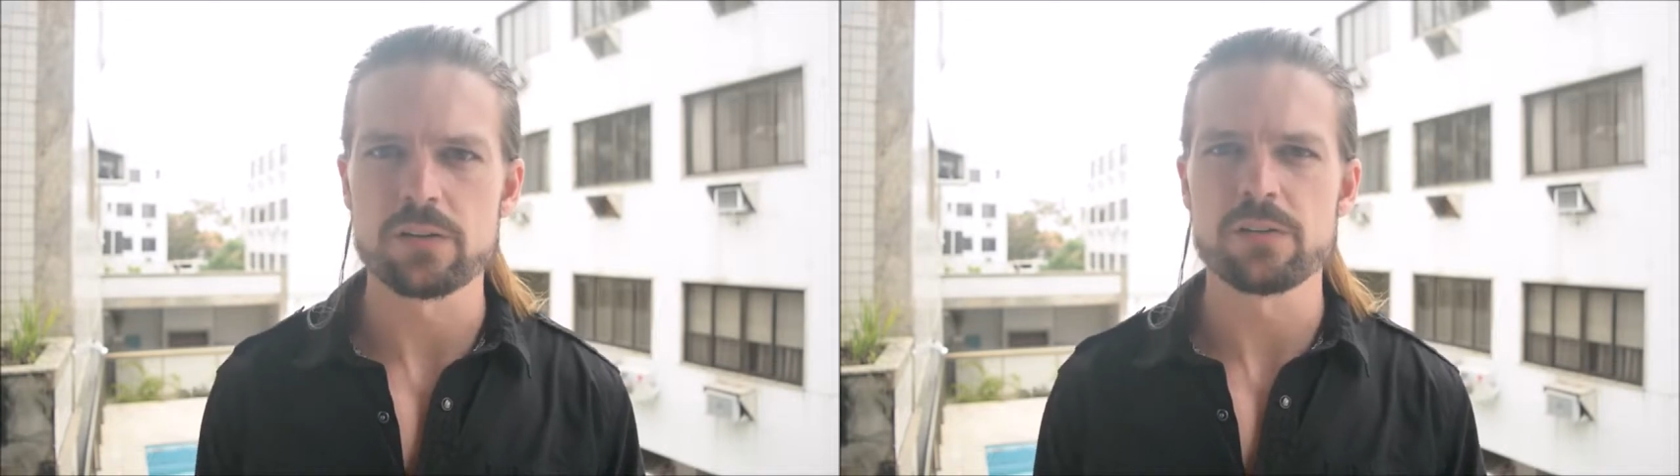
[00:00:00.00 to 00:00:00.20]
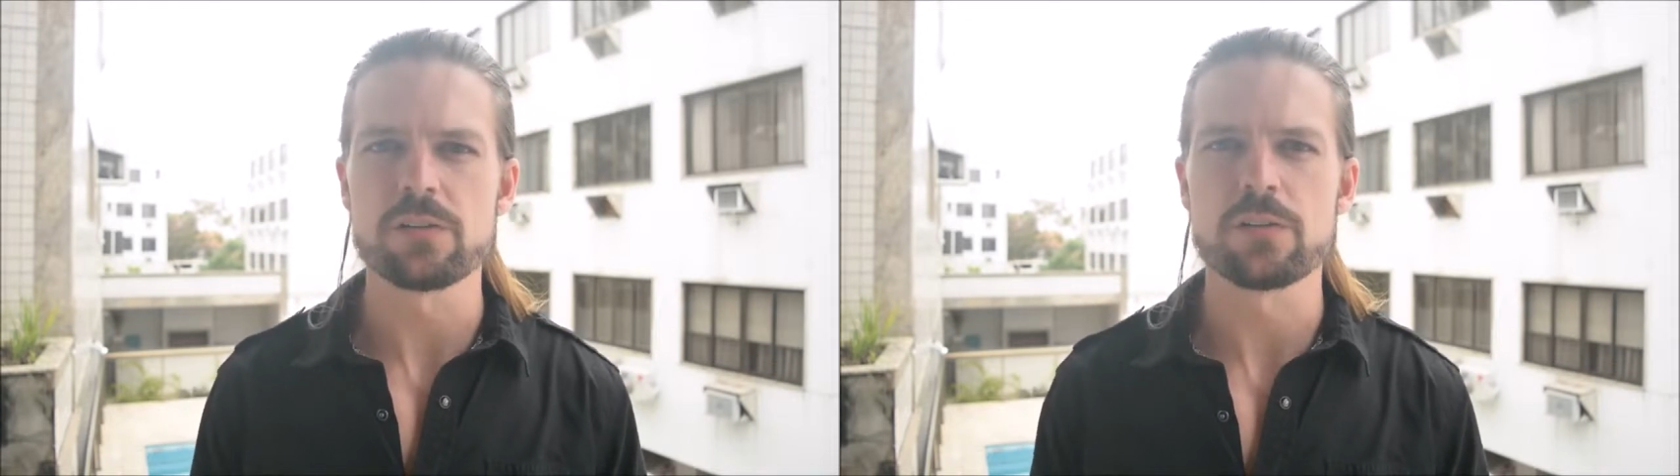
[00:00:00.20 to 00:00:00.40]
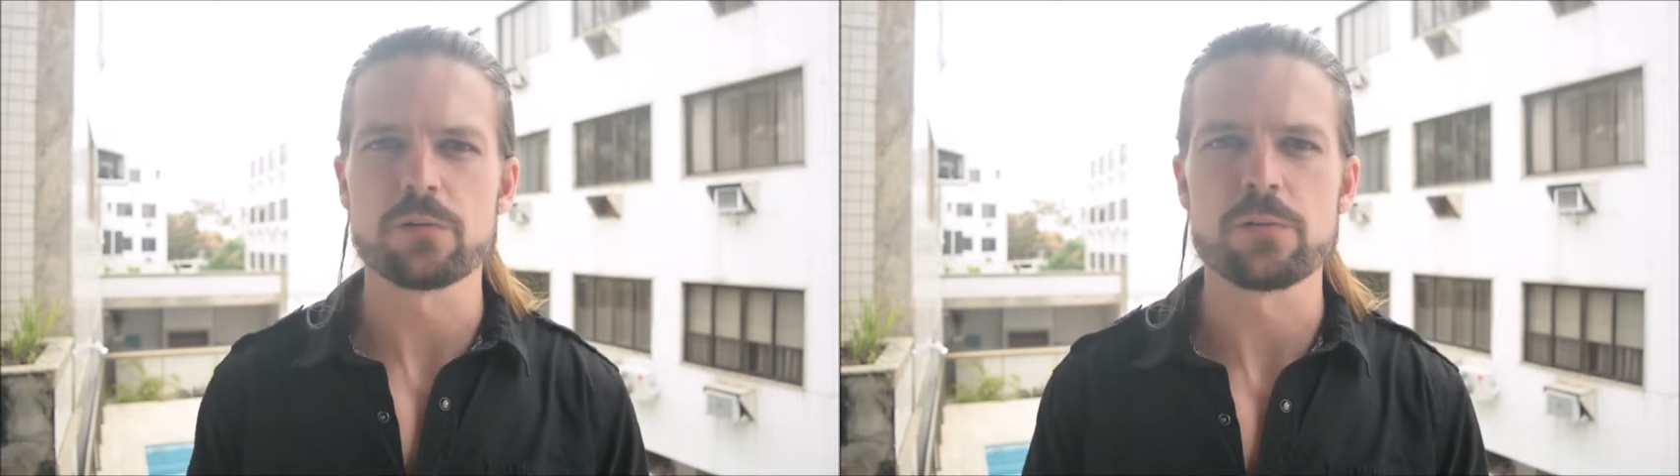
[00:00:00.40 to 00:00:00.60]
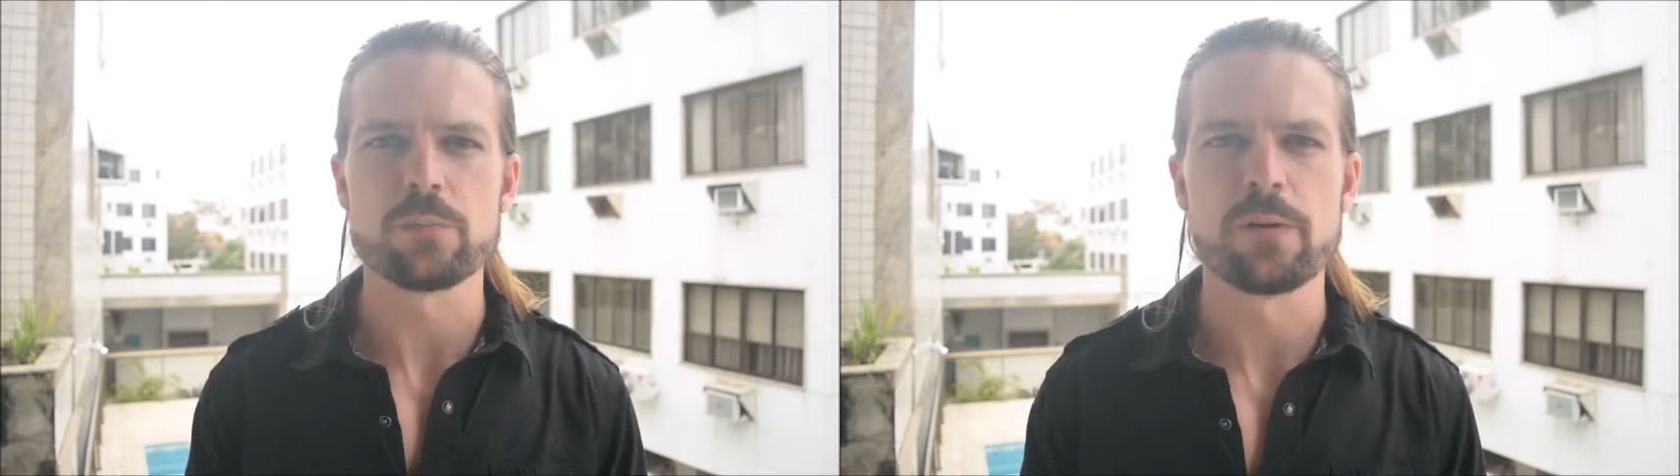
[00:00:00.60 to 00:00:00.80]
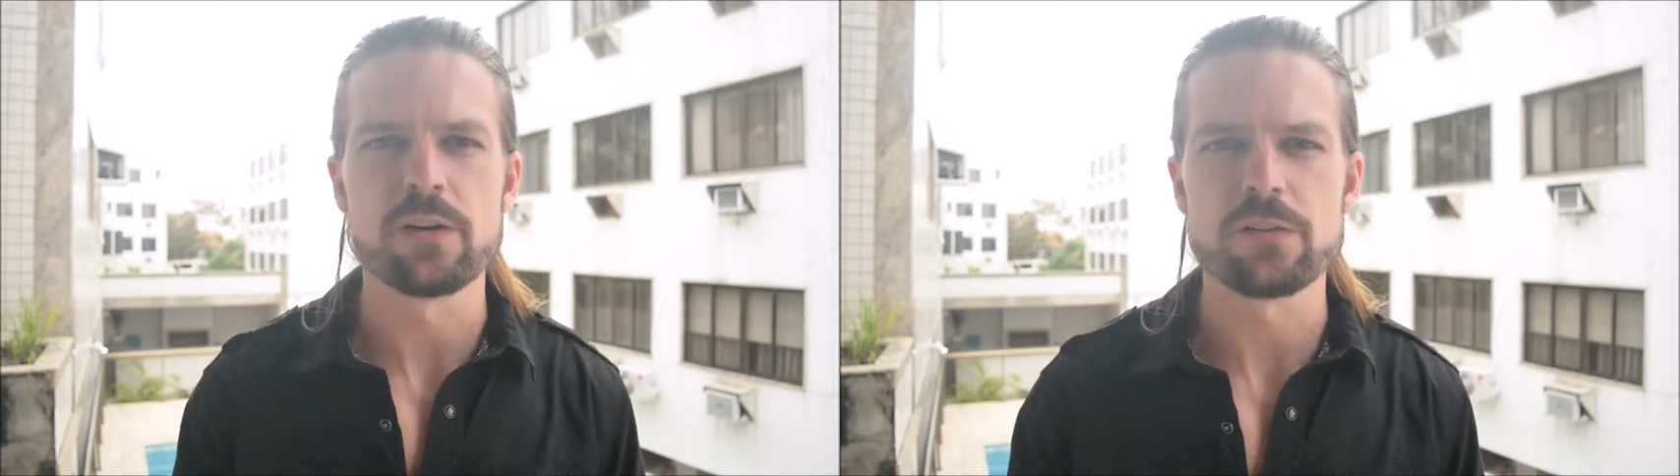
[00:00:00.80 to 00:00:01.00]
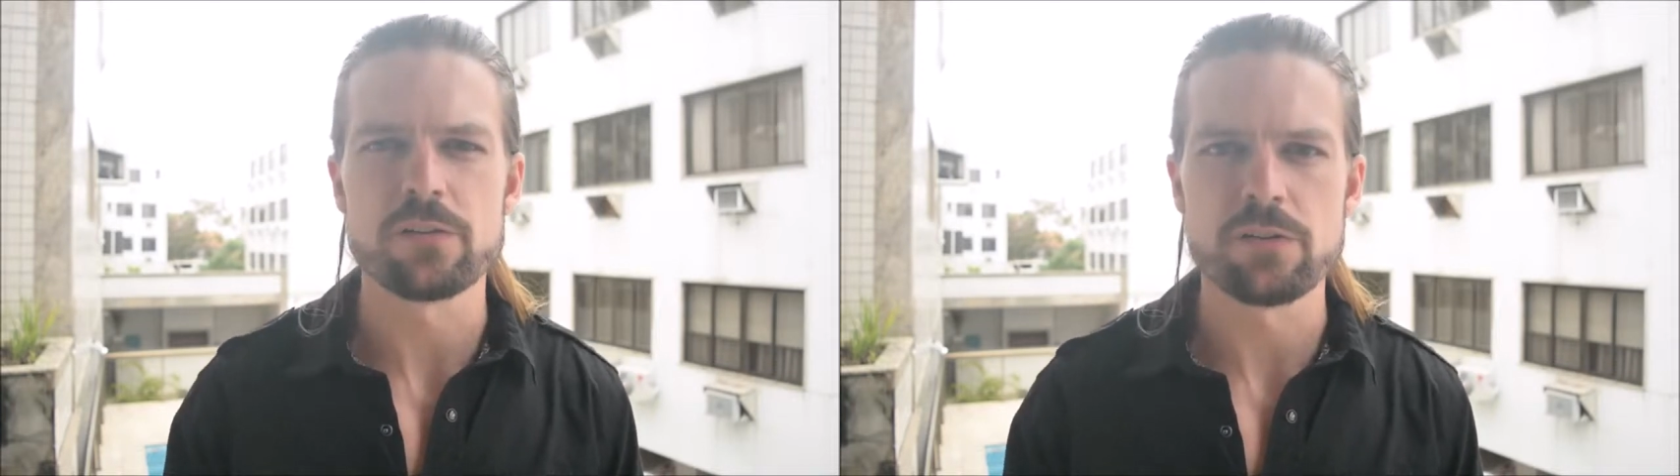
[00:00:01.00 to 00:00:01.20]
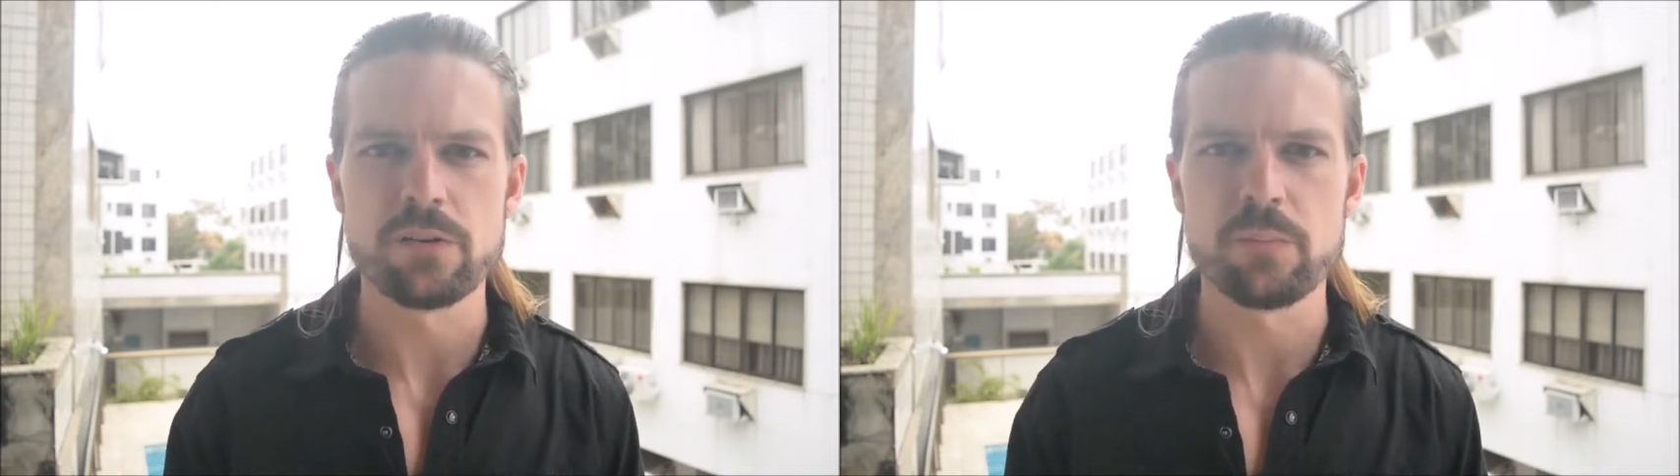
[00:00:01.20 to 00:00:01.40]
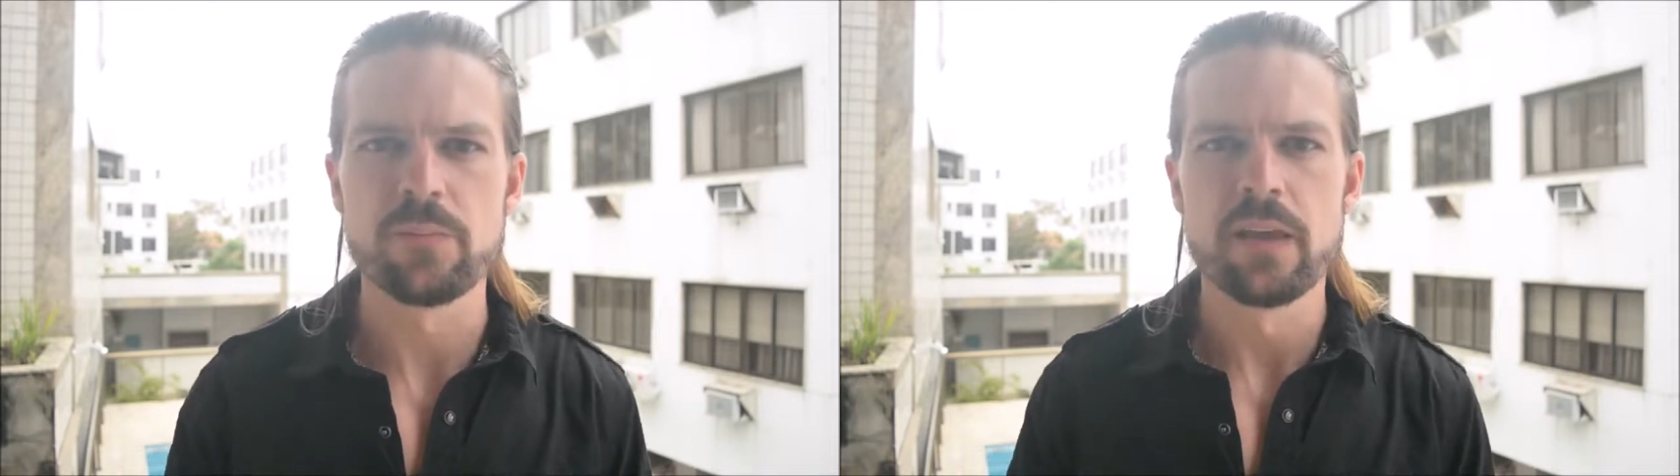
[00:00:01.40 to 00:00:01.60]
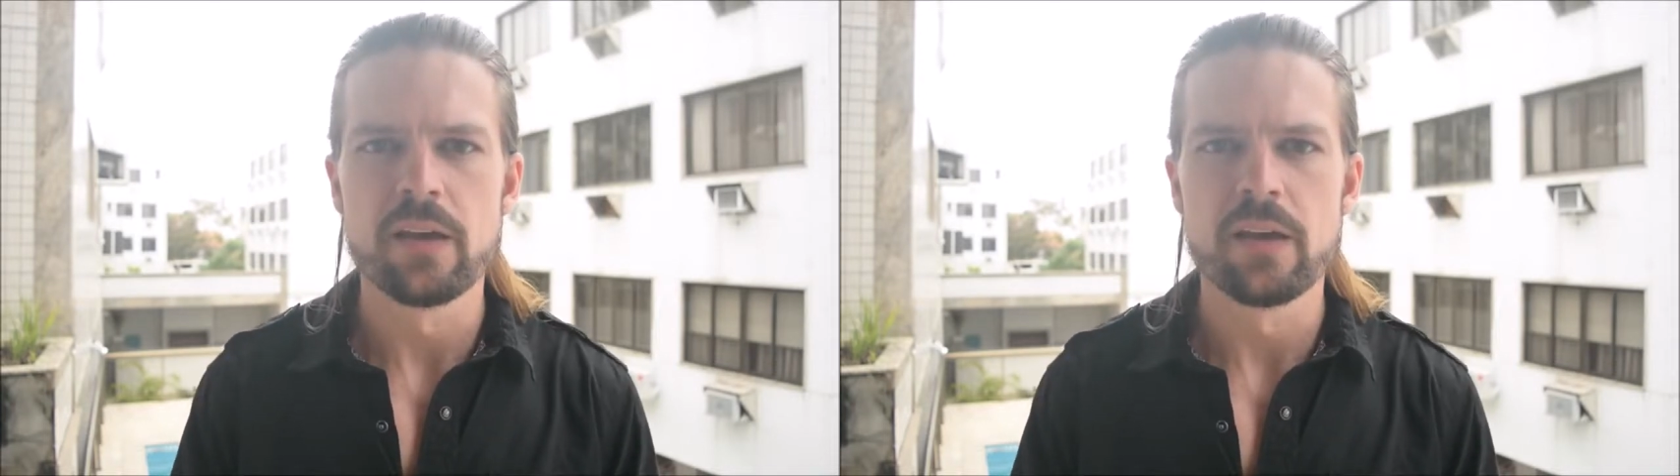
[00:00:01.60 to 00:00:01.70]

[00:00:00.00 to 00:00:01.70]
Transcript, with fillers: And Jesus responds to him,